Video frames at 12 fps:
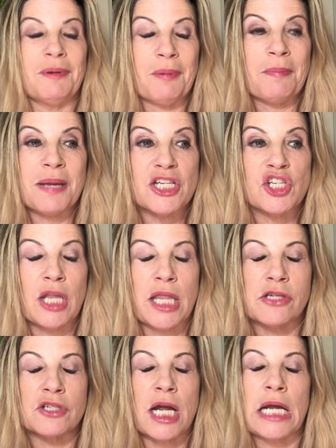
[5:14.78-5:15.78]
in my beige
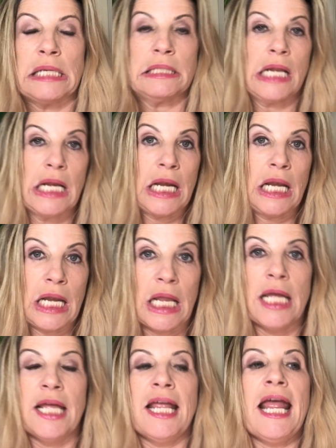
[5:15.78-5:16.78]
leather jacket.
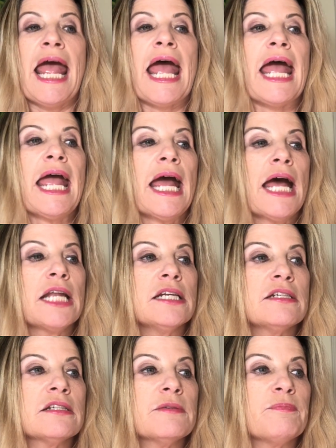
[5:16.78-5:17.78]

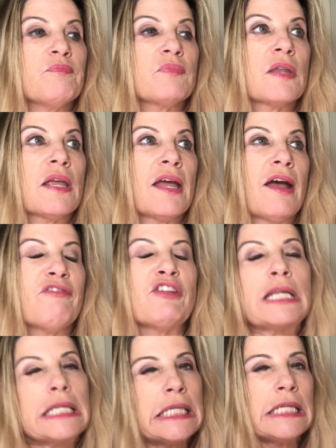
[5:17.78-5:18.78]
And I
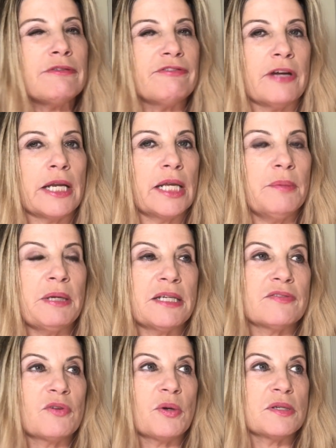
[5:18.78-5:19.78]
feel a little funny
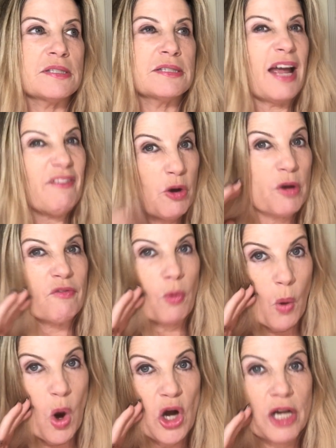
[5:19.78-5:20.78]
because, of course, I voted for
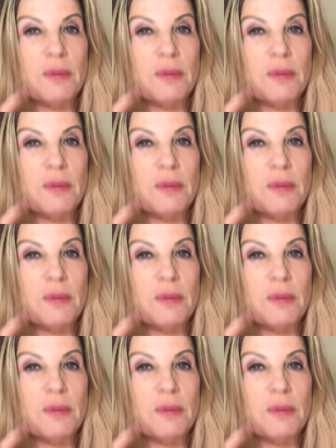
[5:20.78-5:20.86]
Warren.